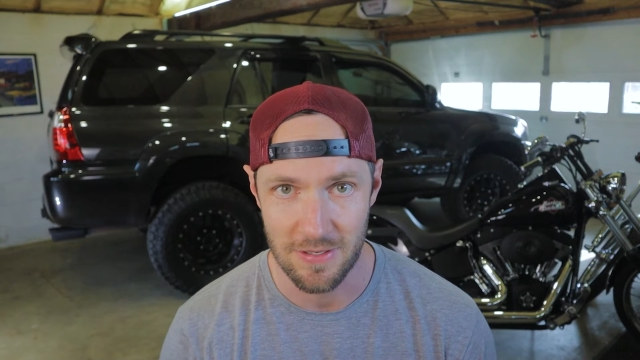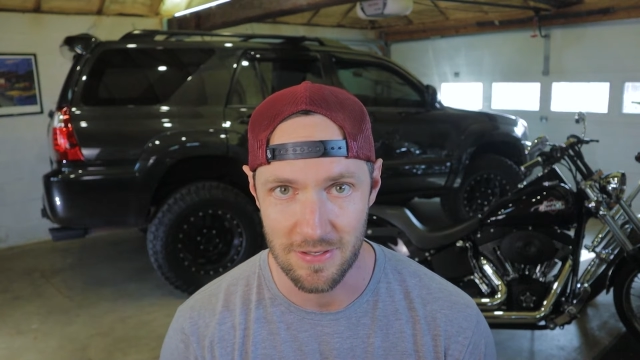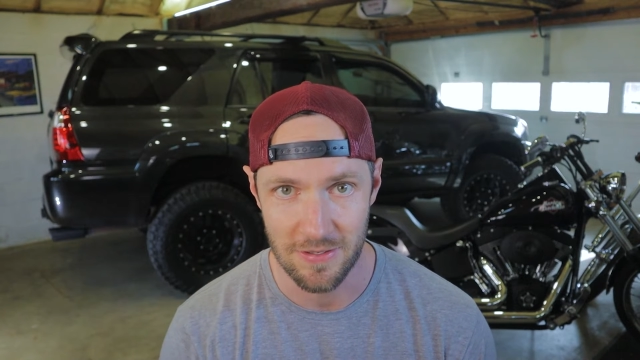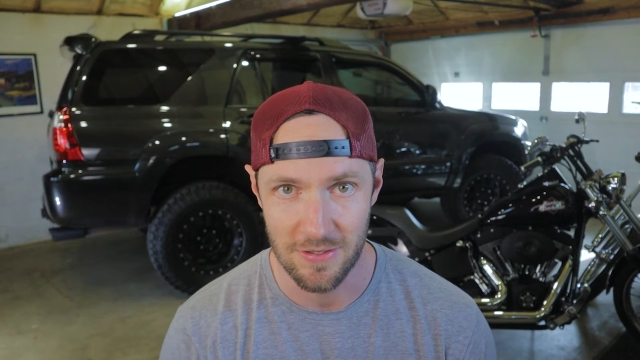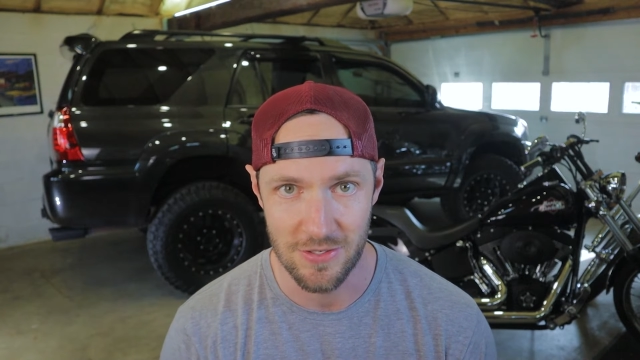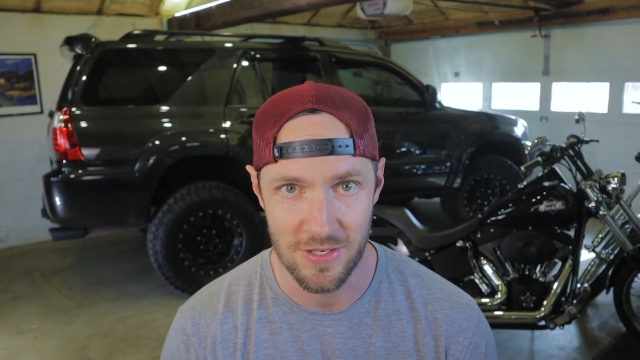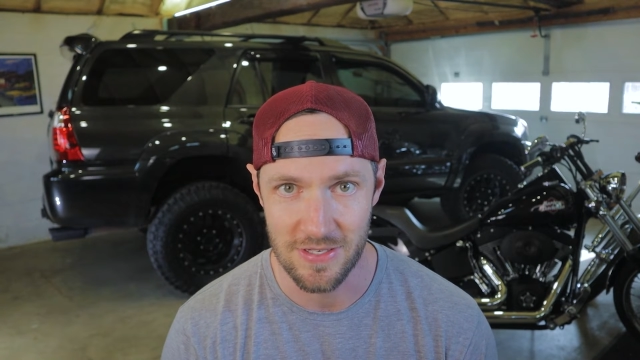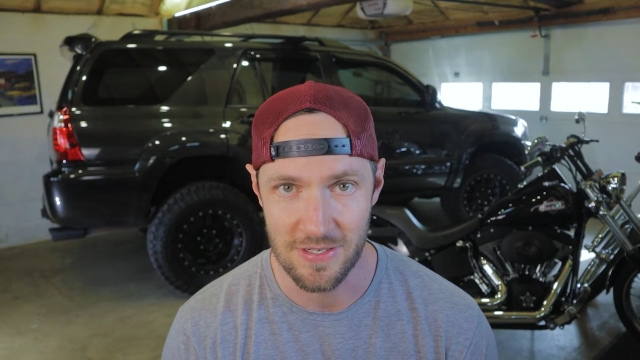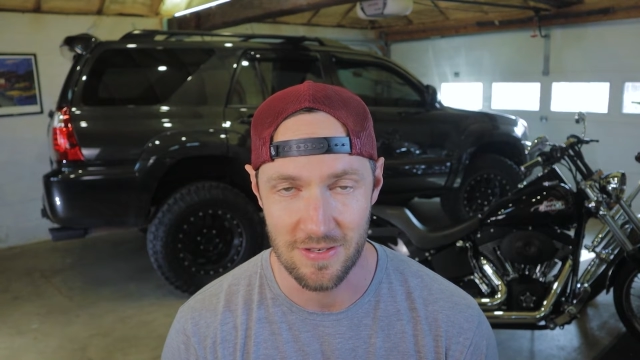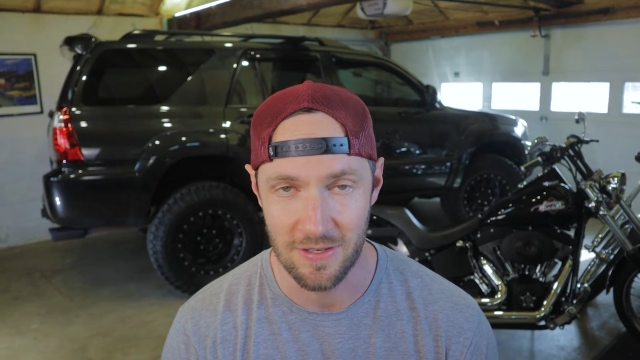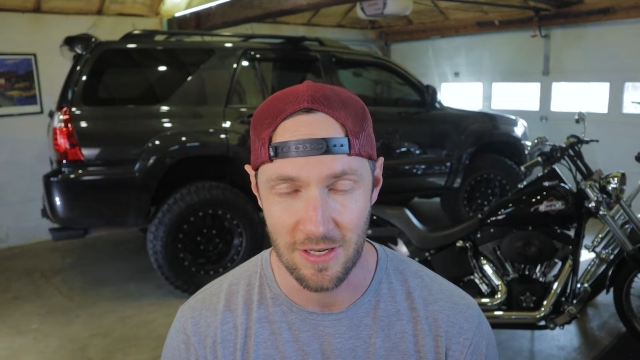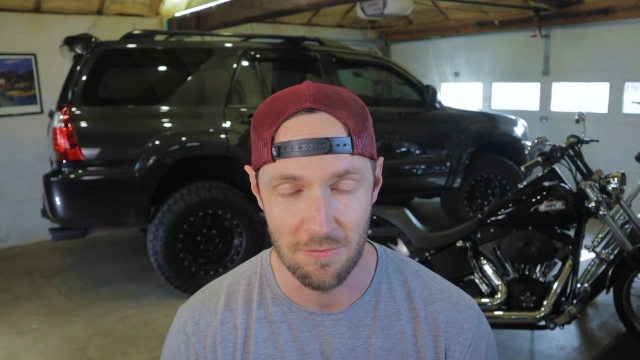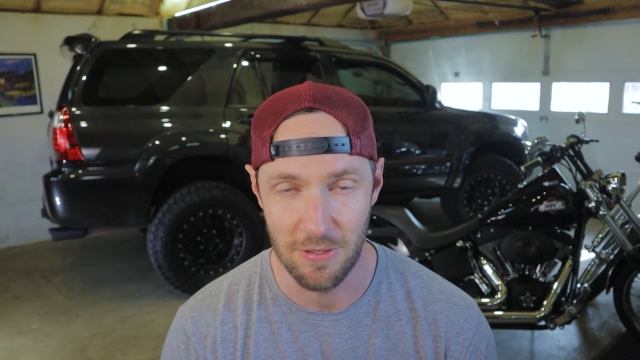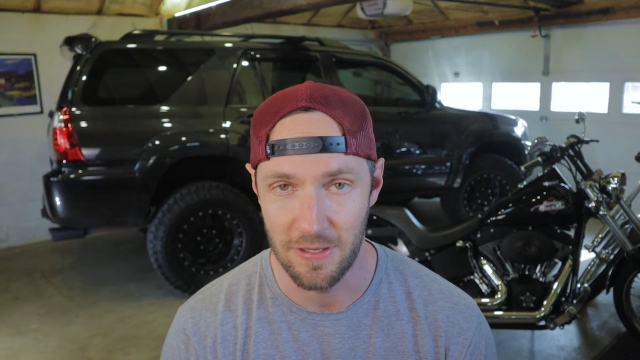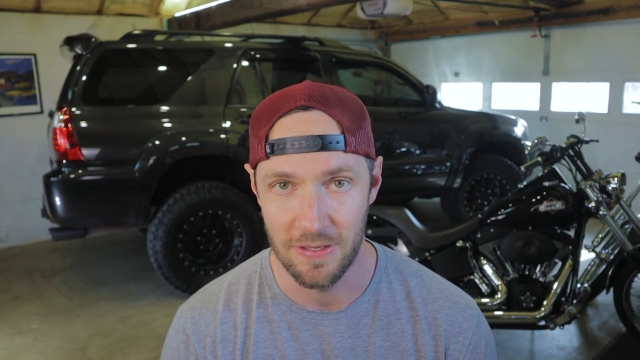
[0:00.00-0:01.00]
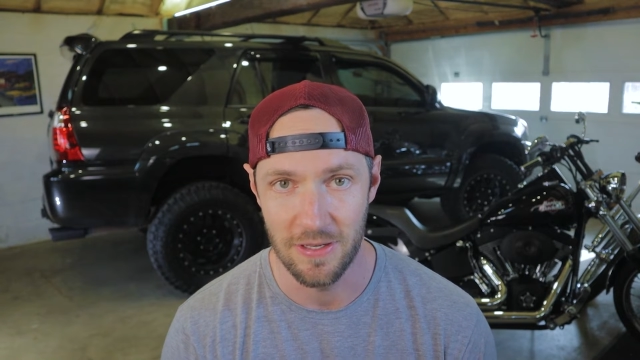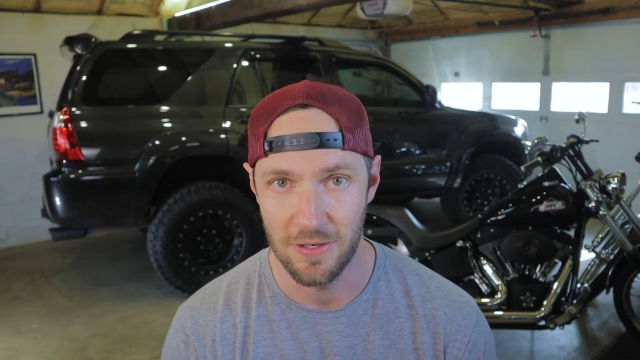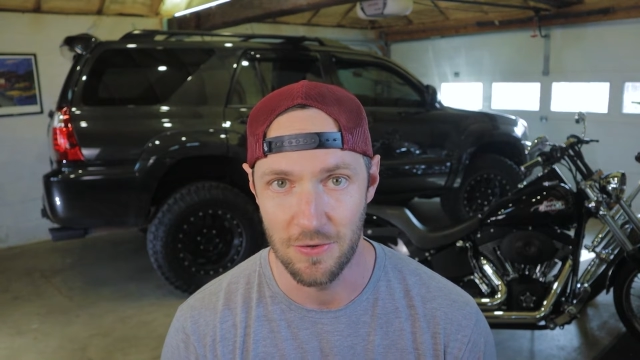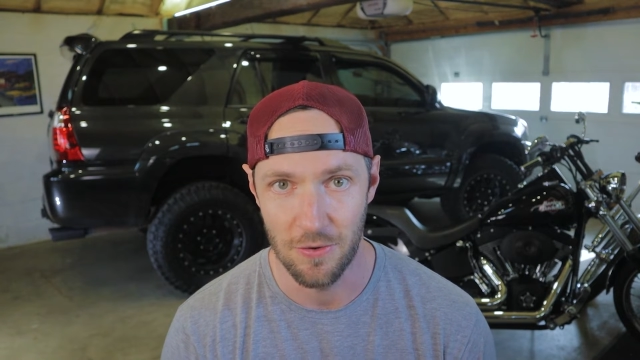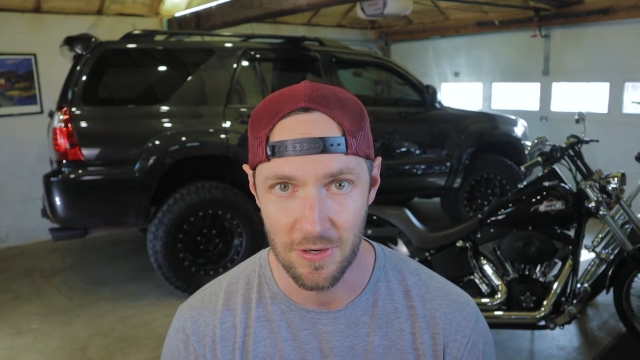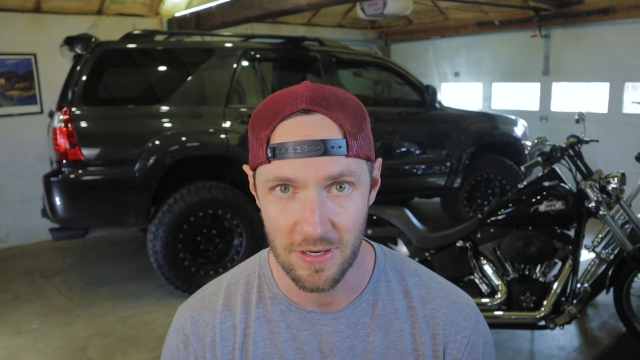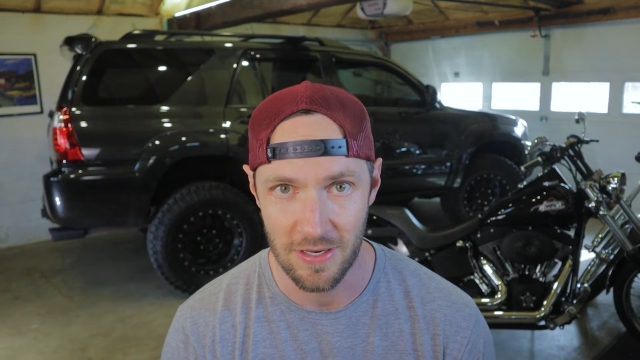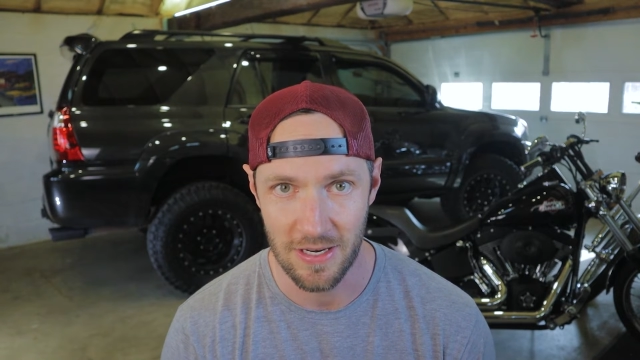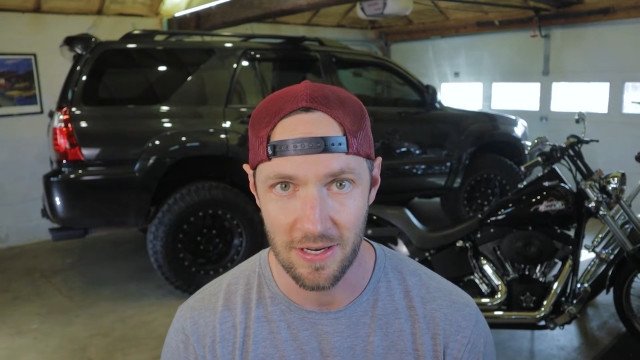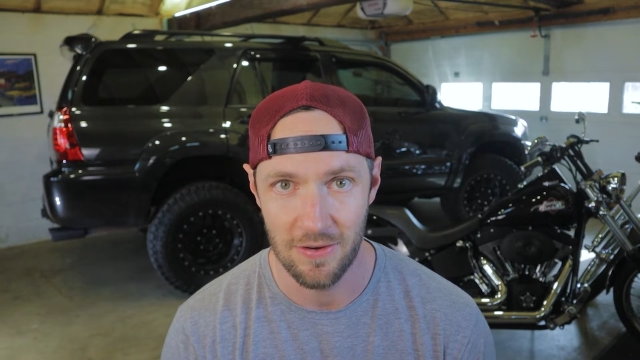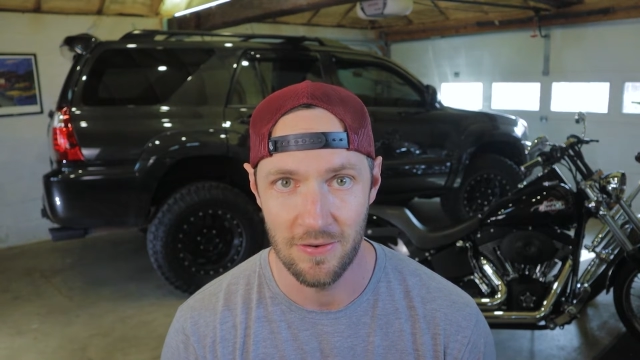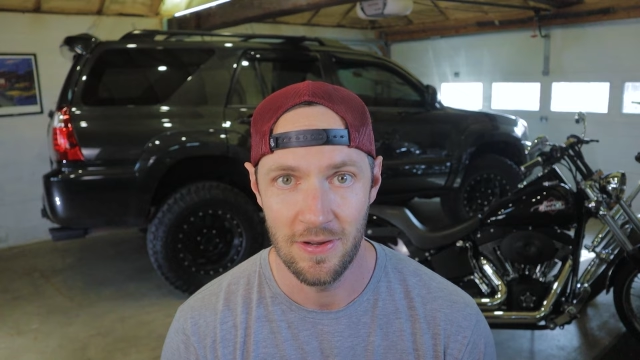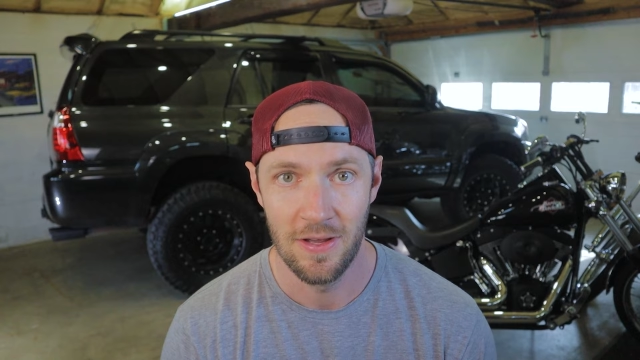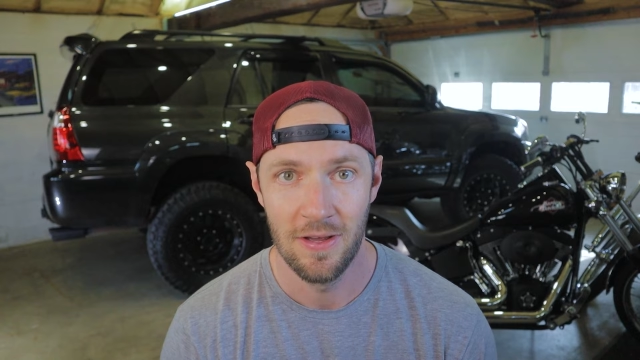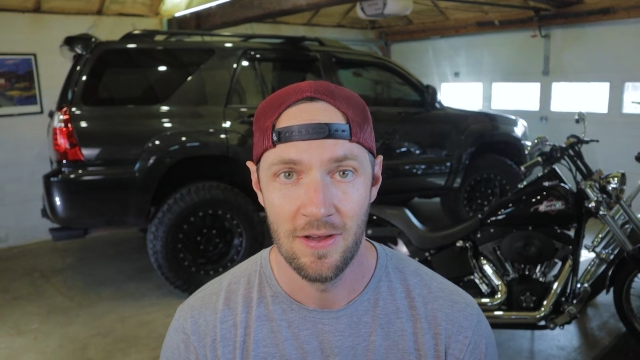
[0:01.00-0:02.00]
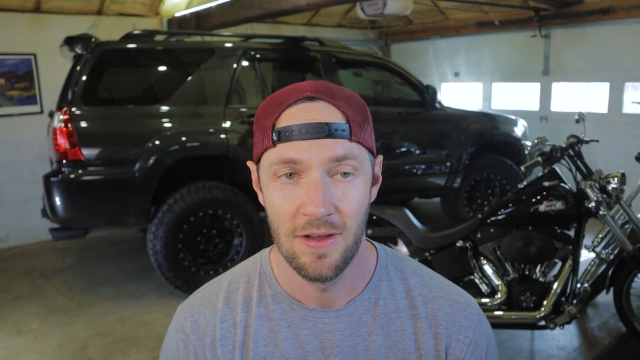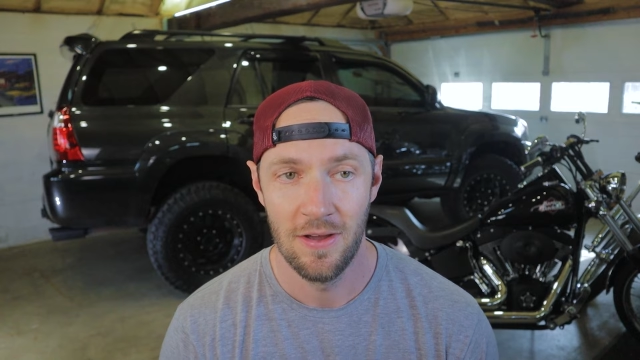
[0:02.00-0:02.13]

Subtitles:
to just completely ignore it now,